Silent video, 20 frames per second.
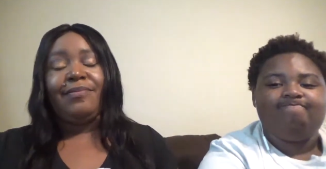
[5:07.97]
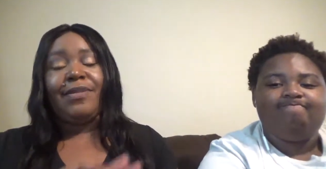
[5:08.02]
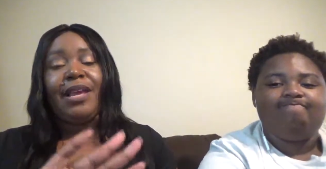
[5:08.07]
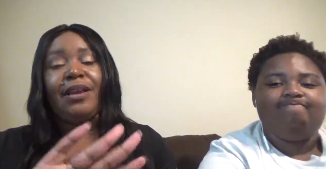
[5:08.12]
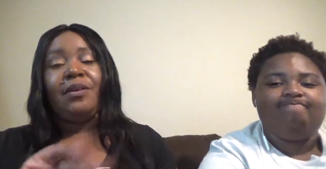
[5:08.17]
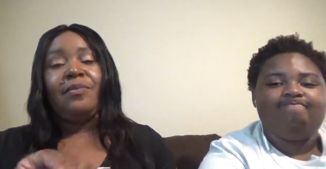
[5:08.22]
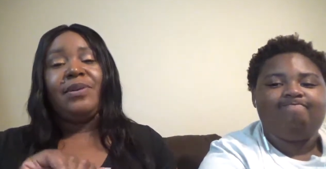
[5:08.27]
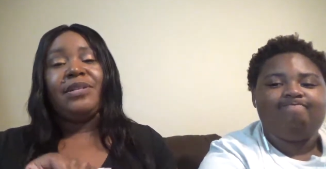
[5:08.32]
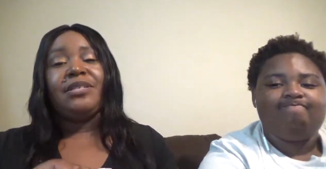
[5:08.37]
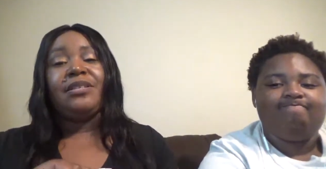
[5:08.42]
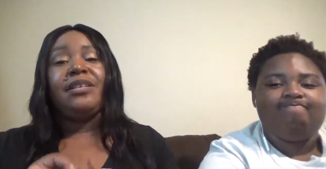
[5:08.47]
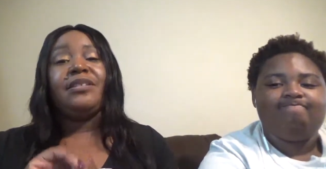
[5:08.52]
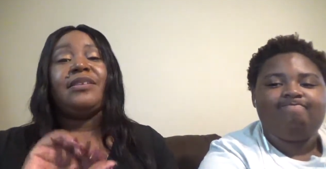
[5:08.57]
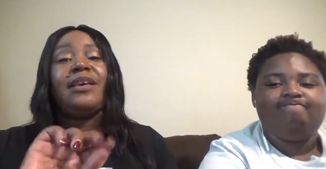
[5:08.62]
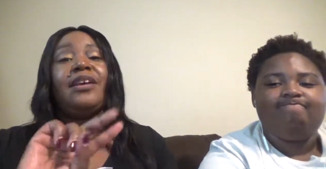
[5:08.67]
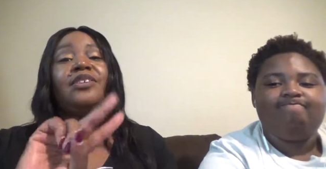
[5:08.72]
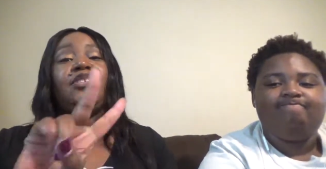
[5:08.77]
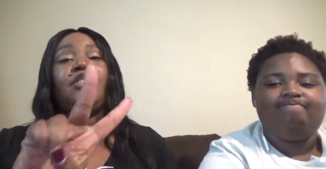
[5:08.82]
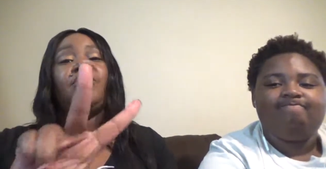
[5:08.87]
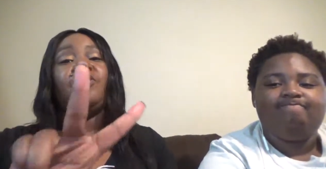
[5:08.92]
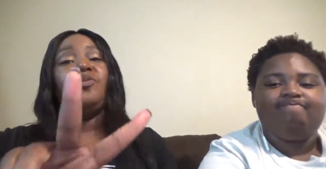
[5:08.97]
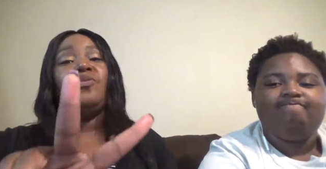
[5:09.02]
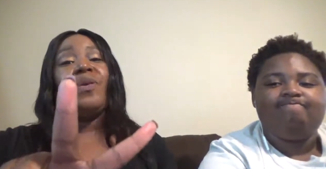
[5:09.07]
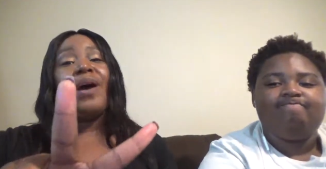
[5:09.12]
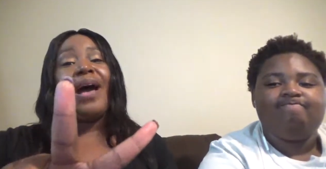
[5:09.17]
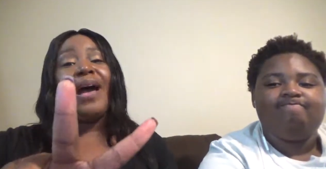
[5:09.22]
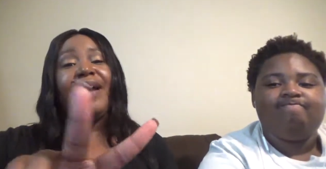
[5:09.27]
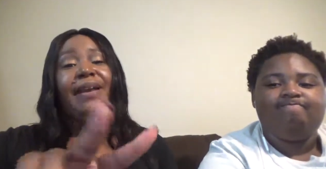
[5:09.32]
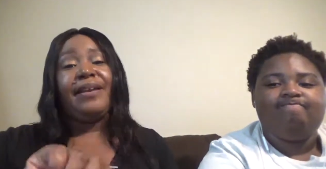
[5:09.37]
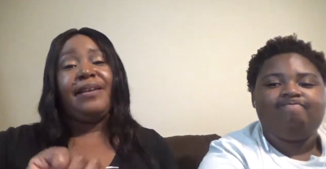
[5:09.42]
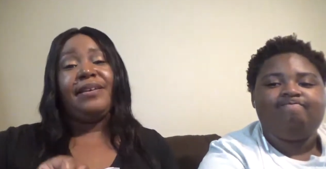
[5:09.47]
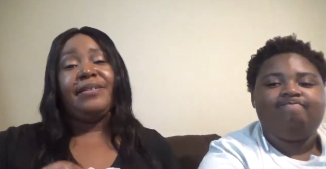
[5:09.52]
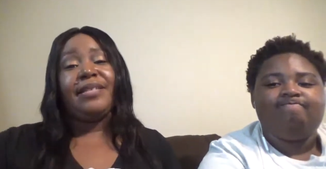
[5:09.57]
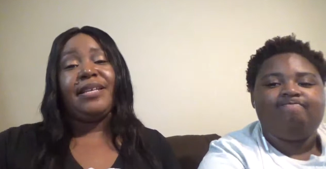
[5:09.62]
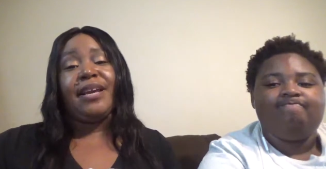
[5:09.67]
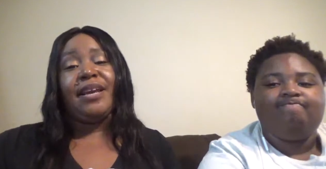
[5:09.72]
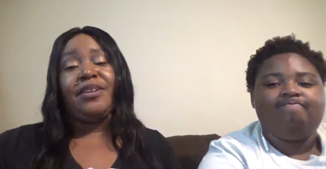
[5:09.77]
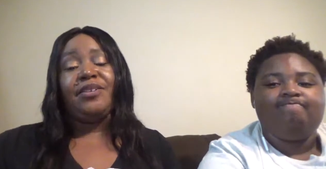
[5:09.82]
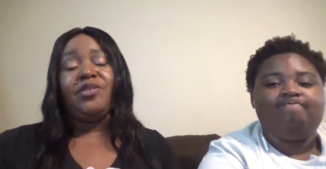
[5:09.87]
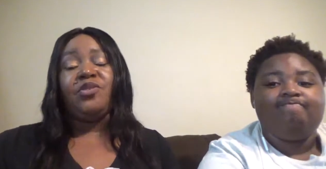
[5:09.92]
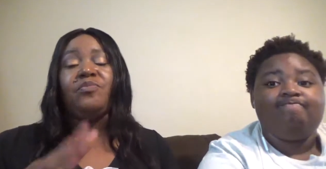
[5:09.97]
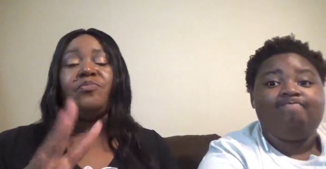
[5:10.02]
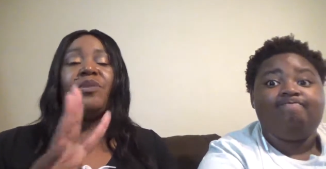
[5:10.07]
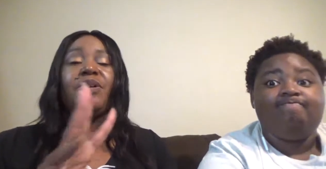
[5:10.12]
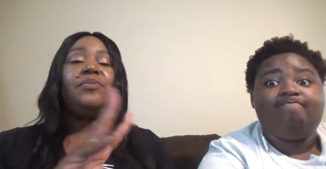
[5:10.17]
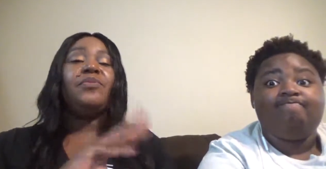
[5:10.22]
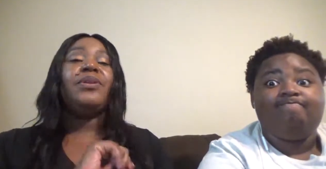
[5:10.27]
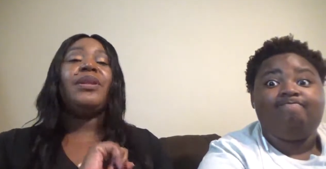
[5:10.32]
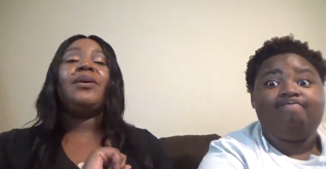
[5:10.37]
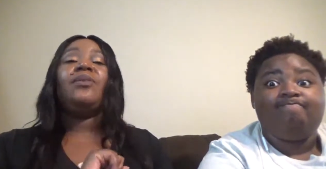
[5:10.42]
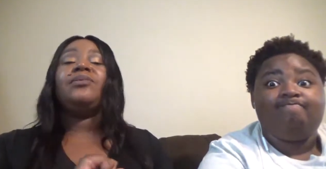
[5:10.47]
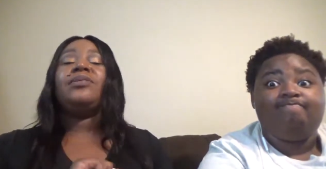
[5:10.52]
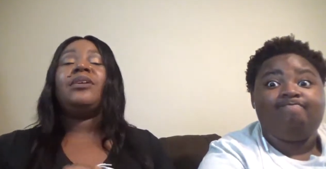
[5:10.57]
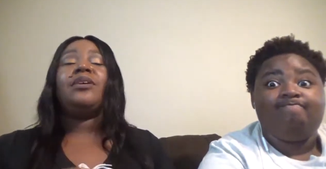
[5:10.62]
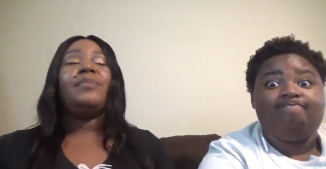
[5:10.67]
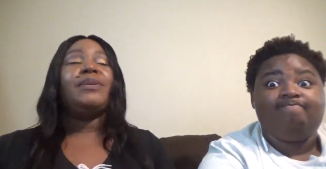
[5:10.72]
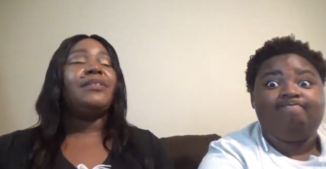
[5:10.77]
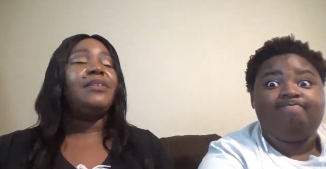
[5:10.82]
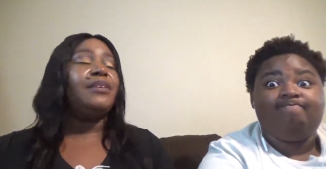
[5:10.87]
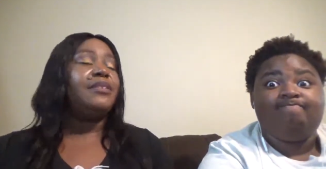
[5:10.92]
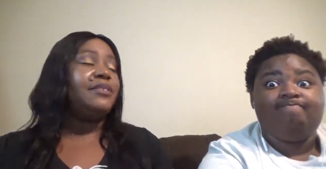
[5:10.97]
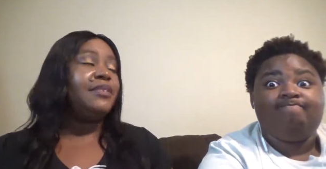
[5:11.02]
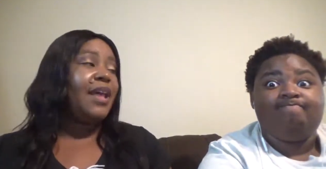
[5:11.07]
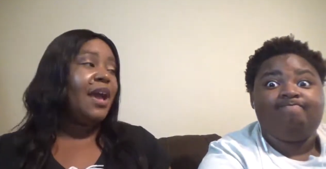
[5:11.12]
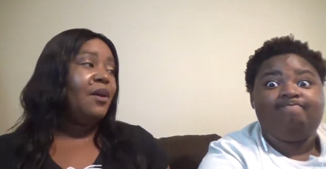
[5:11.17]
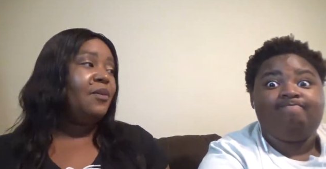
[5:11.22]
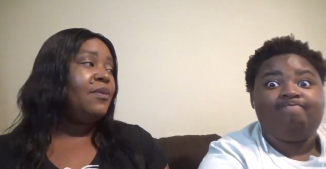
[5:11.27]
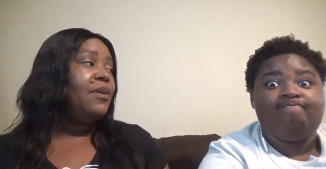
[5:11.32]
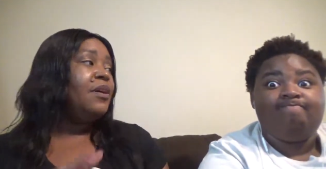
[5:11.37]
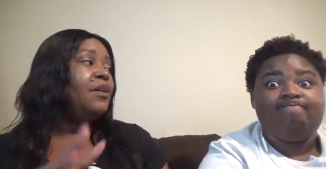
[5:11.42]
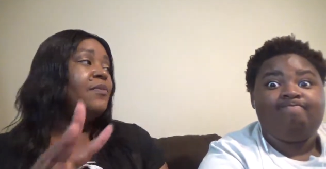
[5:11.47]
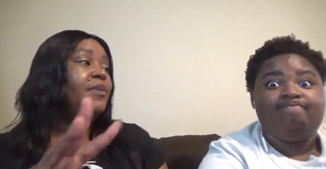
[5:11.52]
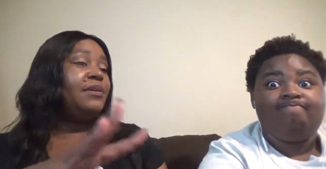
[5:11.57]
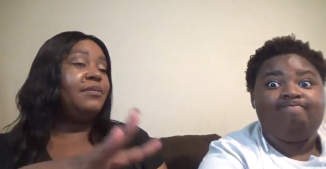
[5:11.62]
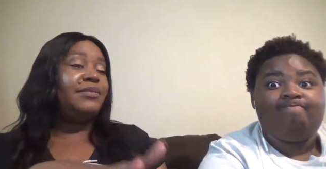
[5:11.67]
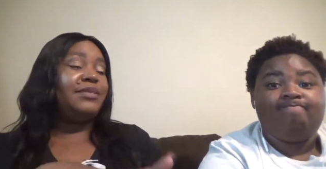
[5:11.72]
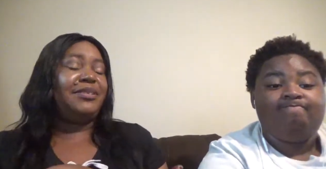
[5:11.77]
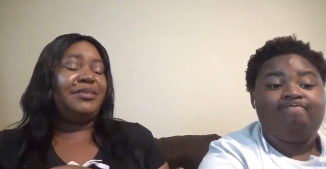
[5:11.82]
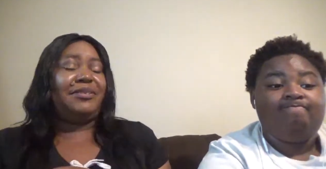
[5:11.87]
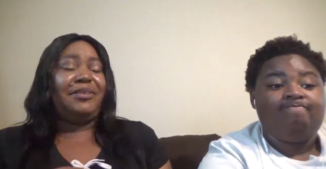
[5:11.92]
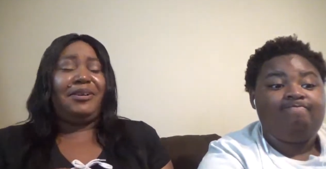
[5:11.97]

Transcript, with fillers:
Speaker 1: Not gonna mention. It's actually two high ends I got to do, but we're not gonna talk about that now. We're gonna.